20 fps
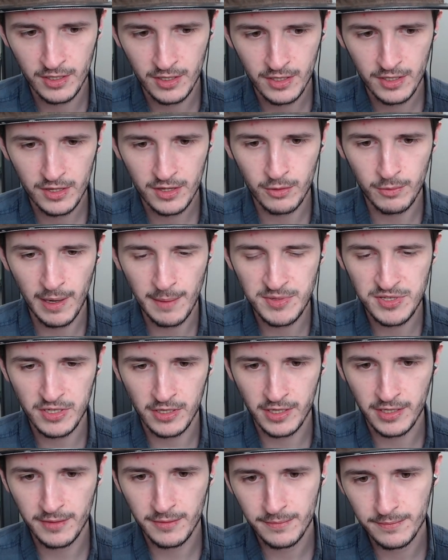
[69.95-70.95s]

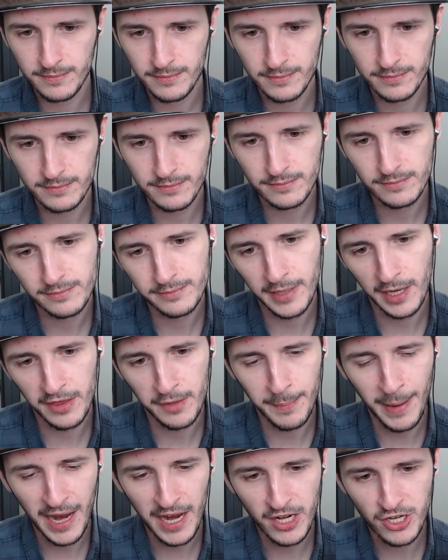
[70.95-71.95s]
website about the
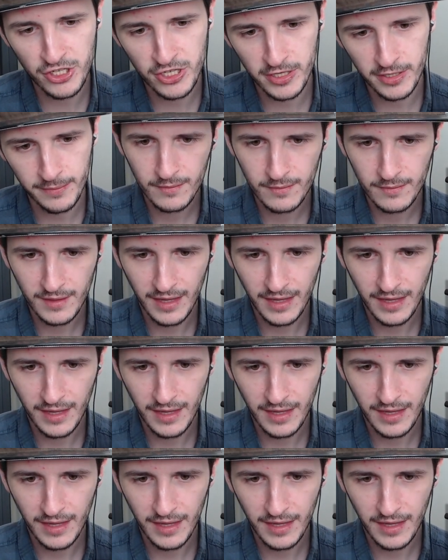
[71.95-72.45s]
pager.